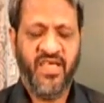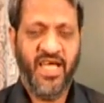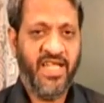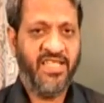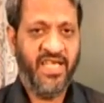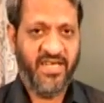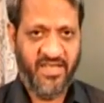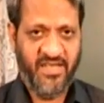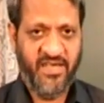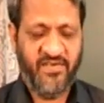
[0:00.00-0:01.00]
and then
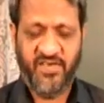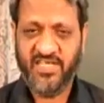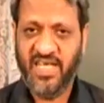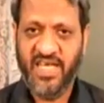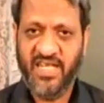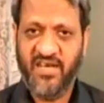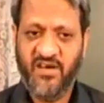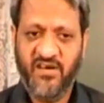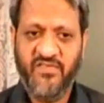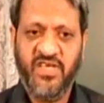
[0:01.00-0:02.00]
it was the era
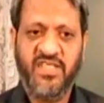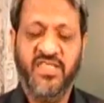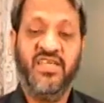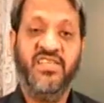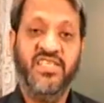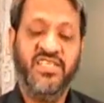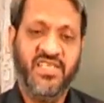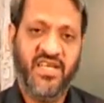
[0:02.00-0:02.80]
of the digital